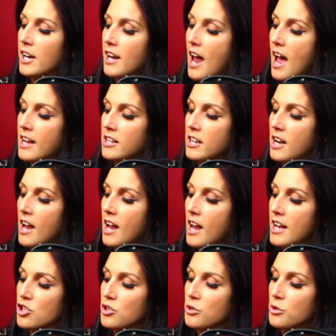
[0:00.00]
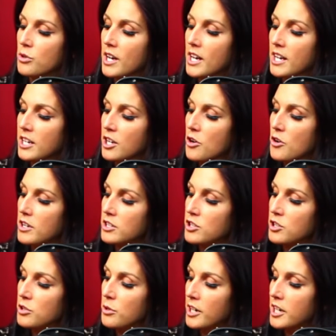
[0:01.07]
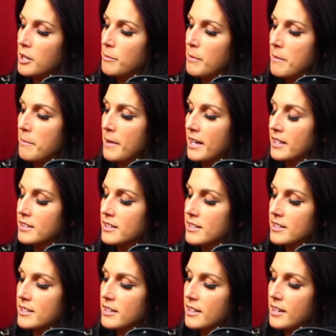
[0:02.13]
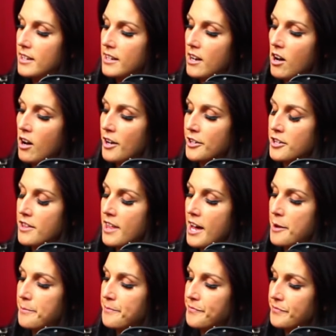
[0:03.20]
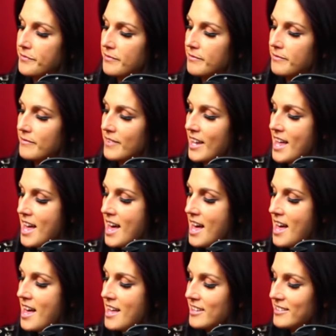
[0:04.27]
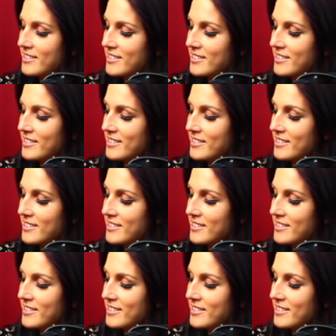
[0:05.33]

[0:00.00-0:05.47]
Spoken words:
and do her commitments, honor them. Ha.